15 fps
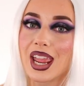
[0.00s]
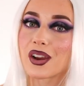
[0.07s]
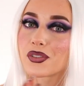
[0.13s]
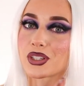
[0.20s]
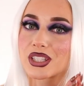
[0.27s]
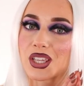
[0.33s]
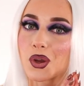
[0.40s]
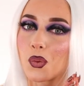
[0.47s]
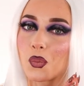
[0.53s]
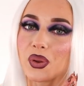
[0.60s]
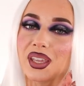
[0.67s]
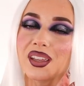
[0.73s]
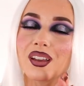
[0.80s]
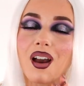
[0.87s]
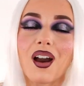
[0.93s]
every single
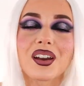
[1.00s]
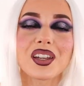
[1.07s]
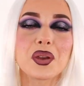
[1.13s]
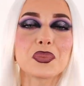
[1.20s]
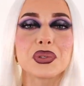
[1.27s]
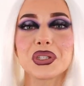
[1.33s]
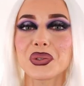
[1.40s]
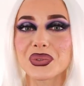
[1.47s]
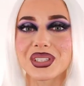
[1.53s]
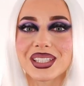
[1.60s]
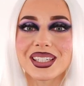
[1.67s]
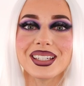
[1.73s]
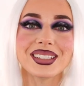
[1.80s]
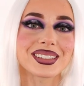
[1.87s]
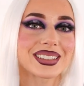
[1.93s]
week on
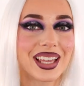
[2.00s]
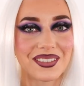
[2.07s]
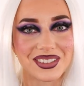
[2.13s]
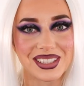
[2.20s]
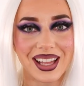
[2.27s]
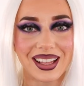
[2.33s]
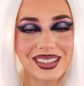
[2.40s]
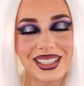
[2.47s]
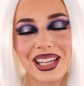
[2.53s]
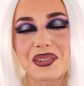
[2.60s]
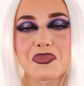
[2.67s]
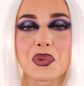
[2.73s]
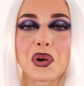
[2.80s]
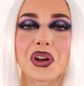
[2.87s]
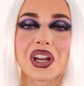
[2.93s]
beauty, lifestyle,
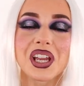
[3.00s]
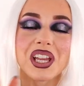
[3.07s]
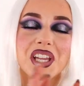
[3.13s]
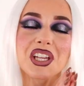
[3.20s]
and more.